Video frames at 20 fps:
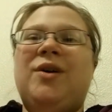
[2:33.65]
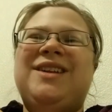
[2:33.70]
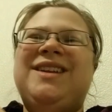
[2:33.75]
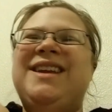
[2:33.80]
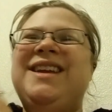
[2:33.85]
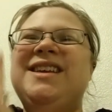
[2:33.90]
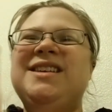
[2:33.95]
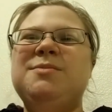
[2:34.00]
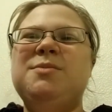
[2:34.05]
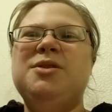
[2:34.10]
and
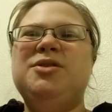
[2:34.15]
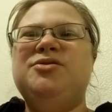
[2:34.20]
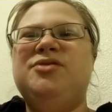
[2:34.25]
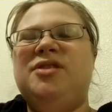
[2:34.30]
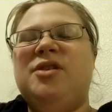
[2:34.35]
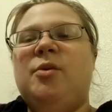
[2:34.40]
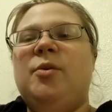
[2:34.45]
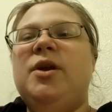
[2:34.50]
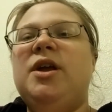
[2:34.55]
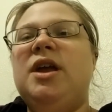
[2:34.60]
he is
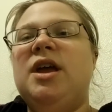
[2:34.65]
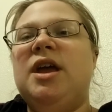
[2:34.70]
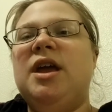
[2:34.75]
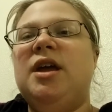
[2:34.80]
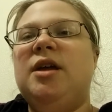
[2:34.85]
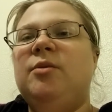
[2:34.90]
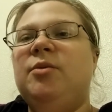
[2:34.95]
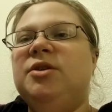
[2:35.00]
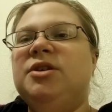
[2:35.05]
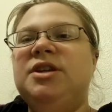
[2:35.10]
measuring a week
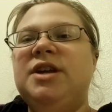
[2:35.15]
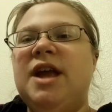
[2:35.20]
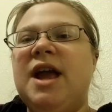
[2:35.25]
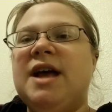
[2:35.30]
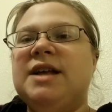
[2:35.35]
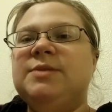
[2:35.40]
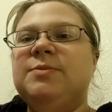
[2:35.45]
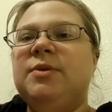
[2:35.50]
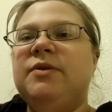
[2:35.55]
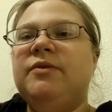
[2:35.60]
ahead, which he
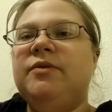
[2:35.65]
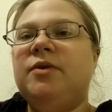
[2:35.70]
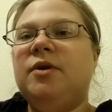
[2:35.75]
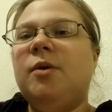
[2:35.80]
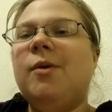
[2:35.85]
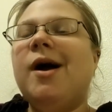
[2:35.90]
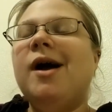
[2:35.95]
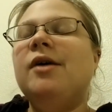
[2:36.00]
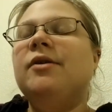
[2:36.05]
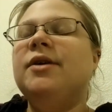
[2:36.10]
has been for
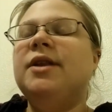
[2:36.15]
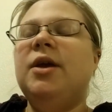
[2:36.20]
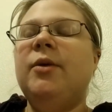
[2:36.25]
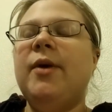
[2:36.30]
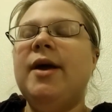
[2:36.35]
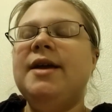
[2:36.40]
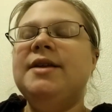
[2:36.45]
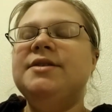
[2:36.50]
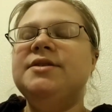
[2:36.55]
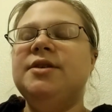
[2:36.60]
a while
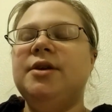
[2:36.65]
anyway.